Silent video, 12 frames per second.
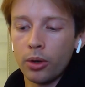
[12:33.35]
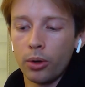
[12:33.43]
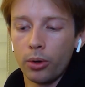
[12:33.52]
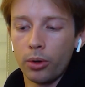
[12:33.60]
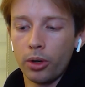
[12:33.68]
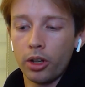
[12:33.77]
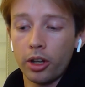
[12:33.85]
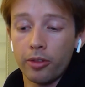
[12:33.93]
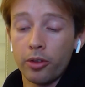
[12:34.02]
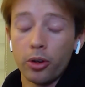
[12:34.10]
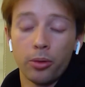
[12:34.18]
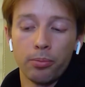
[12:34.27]
who a lot
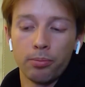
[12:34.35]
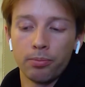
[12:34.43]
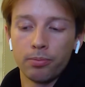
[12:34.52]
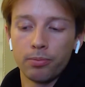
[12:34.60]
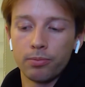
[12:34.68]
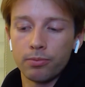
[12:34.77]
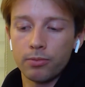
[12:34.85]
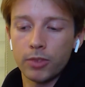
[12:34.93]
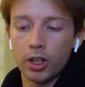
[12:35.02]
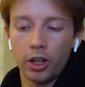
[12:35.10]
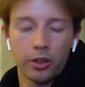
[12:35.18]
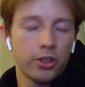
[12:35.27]
of whom
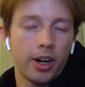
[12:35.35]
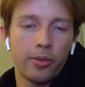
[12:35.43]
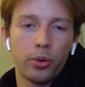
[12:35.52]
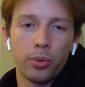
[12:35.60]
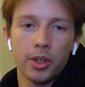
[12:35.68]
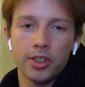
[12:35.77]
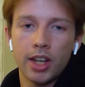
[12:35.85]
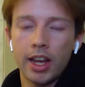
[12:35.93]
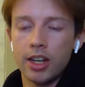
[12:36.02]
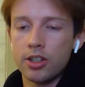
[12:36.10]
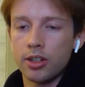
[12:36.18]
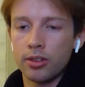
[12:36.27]
did a lot of travel, went to
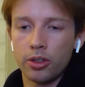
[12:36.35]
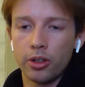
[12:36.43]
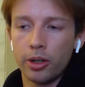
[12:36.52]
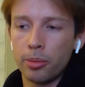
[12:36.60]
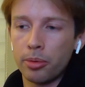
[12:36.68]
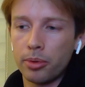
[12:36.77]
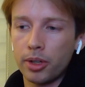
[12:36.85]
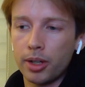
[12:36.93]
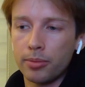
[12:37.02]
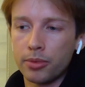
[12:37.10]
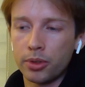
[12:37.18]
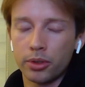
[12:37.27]
Asia, Europe,
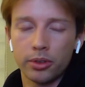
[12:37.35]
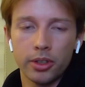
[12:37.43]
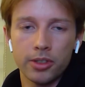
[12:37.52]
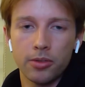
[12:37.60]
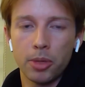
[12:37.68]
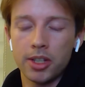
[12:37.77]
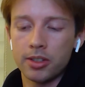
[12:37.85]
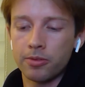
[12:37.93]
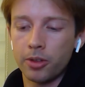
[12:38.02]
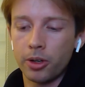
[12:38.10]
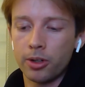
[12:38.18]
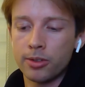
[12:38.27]
took lots of amazing
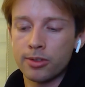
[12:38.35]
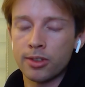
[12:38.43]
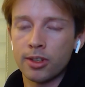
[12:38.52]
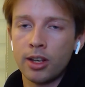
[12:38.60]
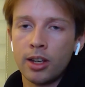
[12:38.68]
photos.